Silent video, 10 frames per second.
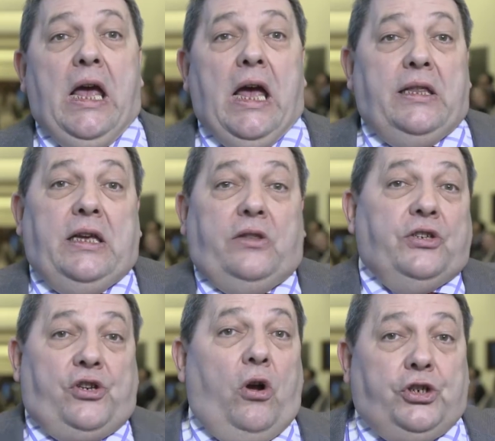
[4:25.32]
Indeed, the
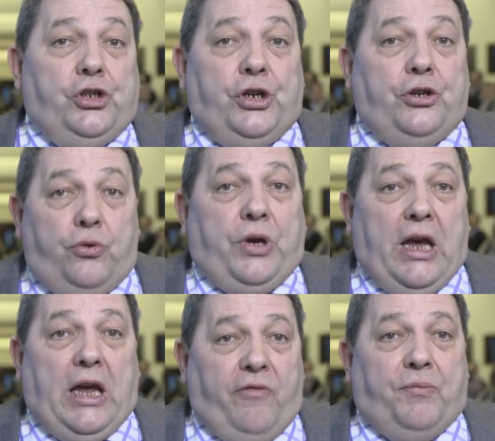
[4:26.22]
Scottish and
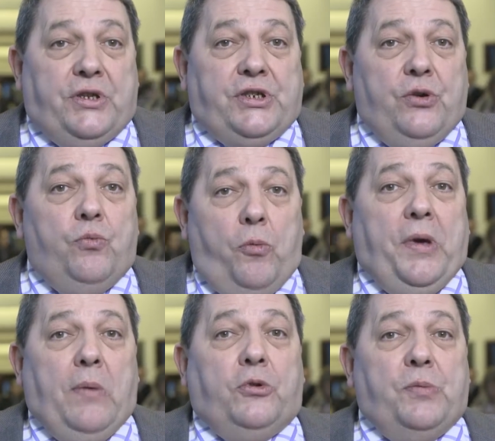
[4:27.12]
UK governments will
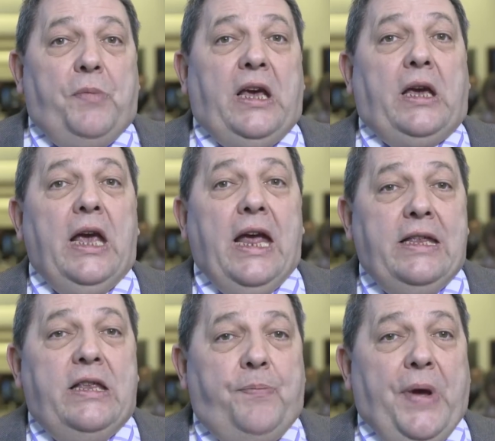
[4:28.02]
be able to make
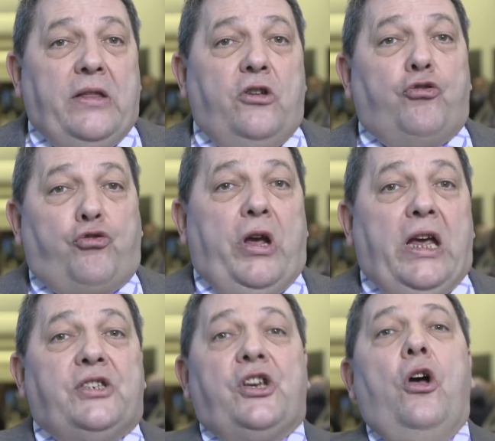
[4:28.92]
independent
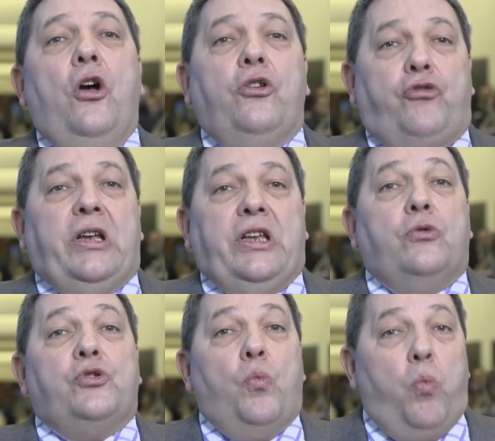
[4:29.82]
trade
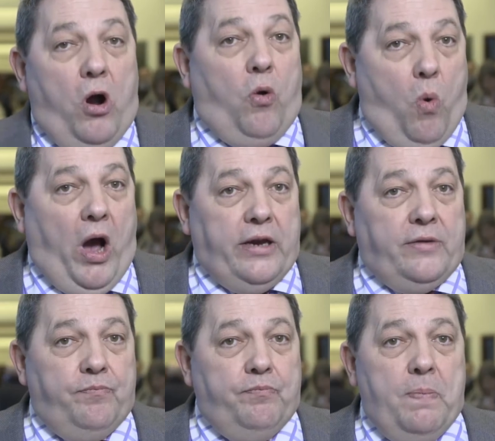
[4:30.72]
deals worldwide.
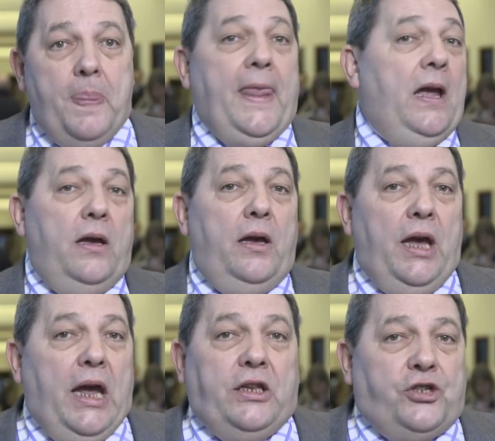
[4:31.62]

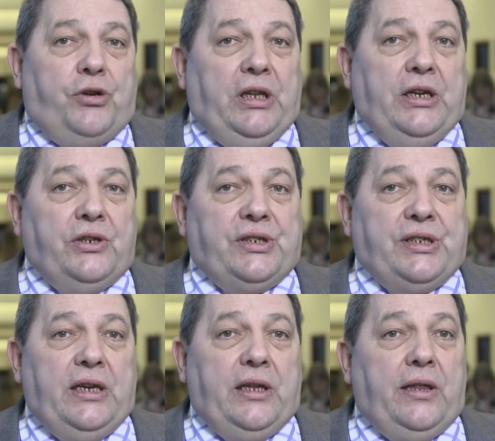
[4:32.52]
Industry leaders
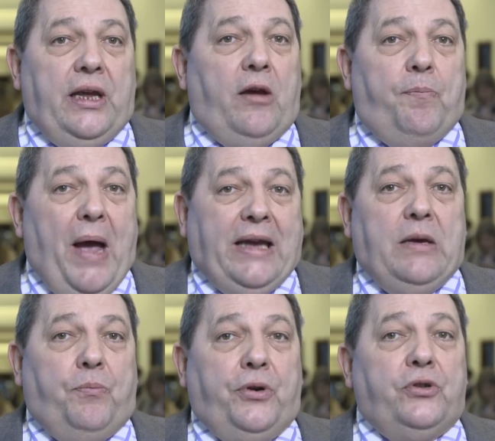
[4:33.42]
say that they are
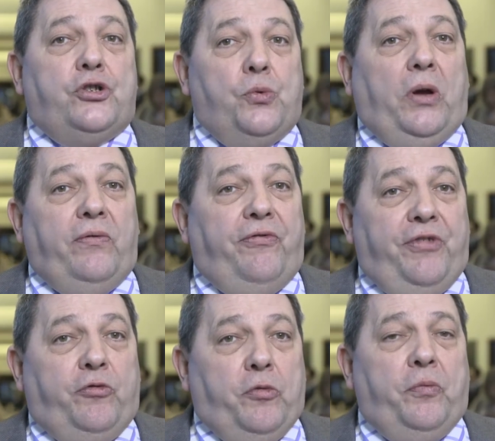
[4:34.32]
backing Britain to win
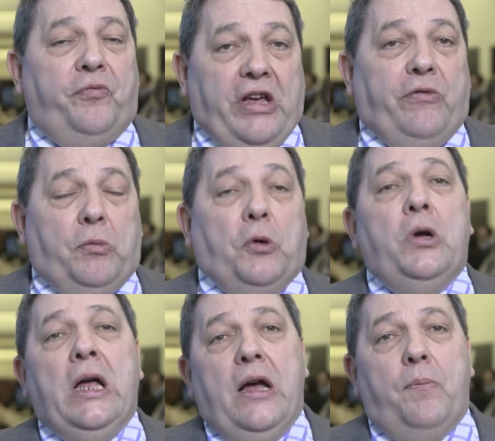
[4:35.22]
favourable
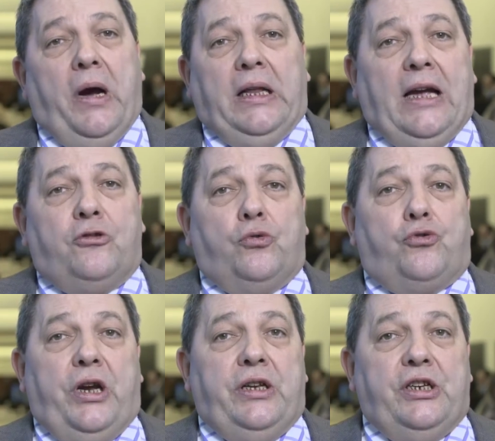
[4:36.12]
bilateral
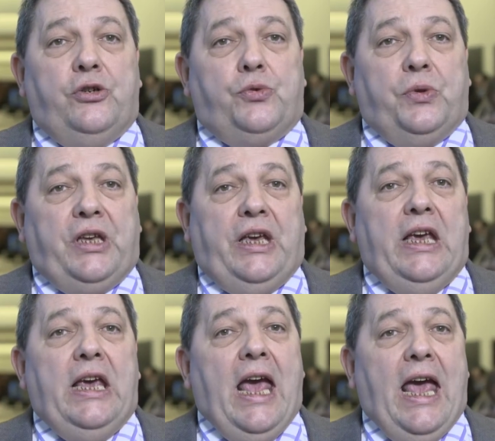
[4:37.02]
trade deals with
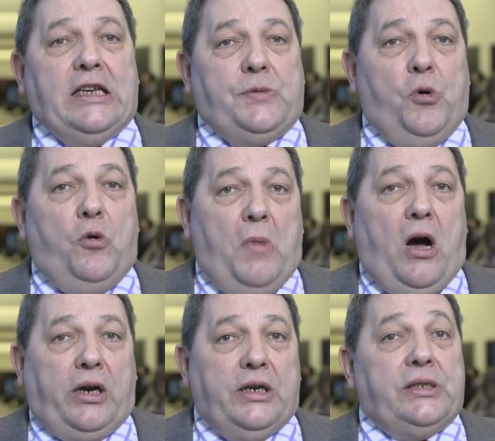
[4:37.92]
key export
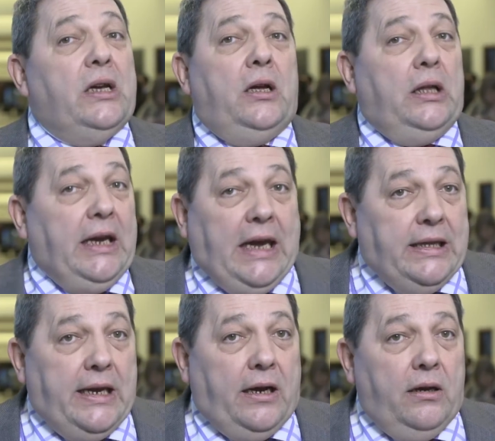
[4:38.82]
markets like
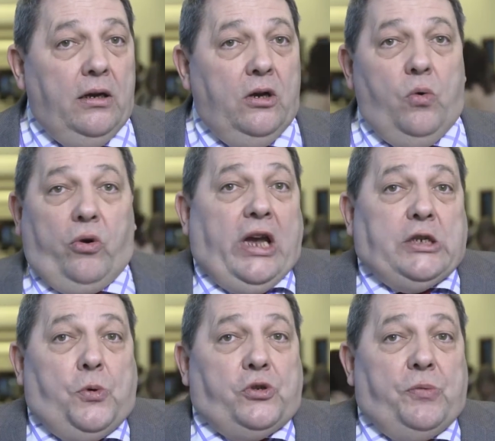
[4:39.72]
India, where
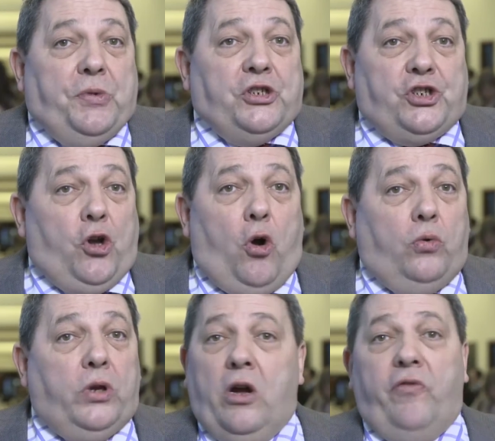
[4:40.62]
exports have been
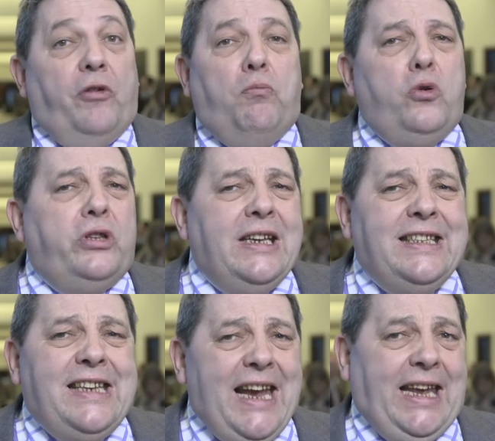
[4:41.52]
stalled for more than a
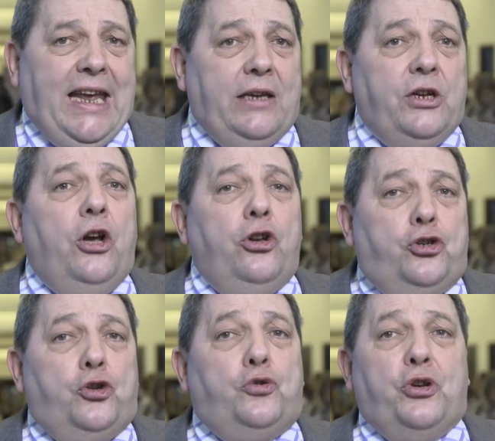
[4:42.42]
decade
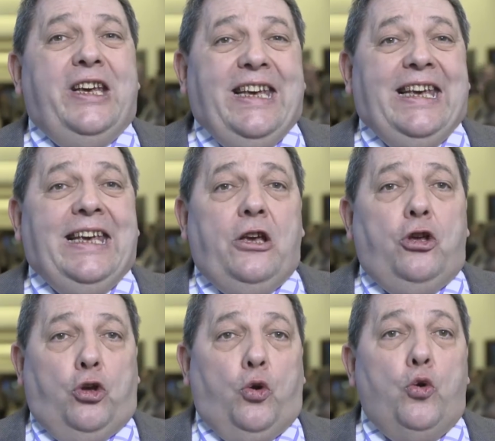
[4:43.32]
due to
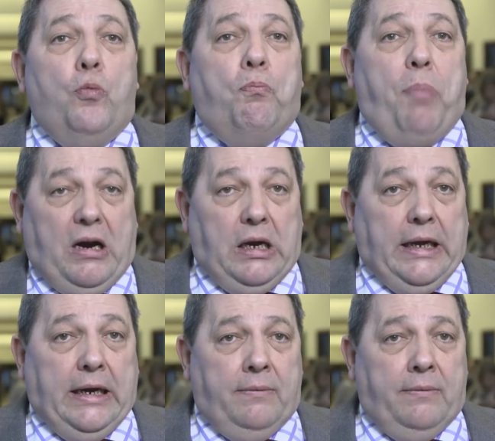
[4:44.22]
EU bungling.